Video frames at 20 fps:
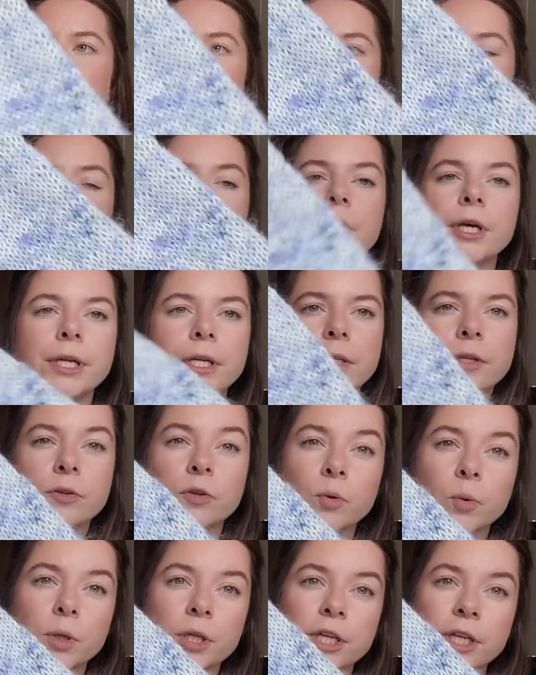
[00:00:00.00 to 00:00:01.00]
But I did
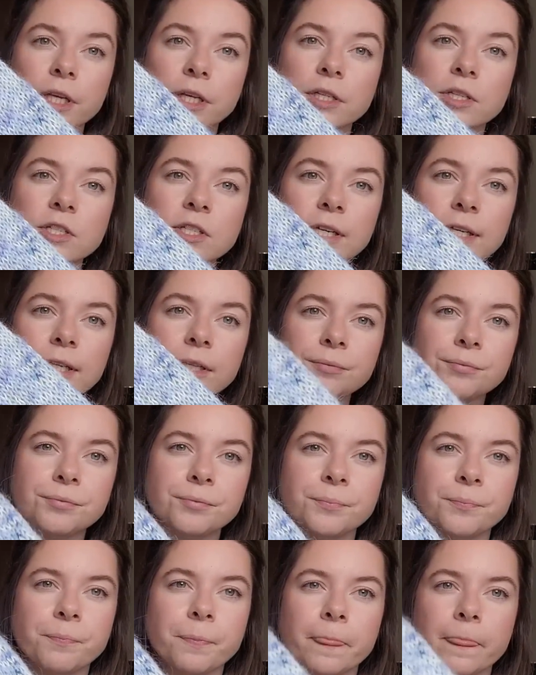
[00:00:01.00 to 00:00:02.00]
do it in the sleeve.
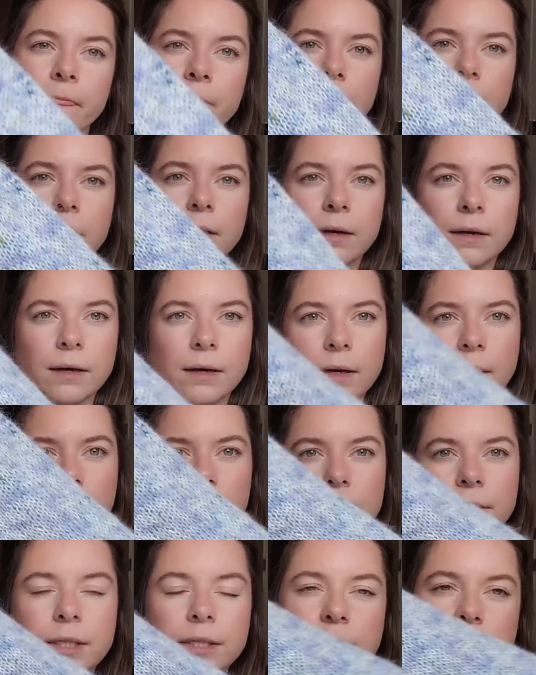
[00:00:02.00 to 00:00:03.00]

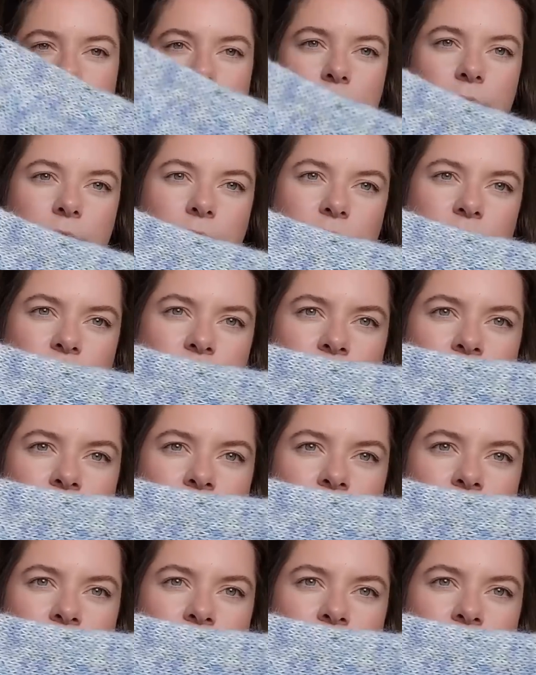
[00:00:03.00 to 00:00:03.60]
I did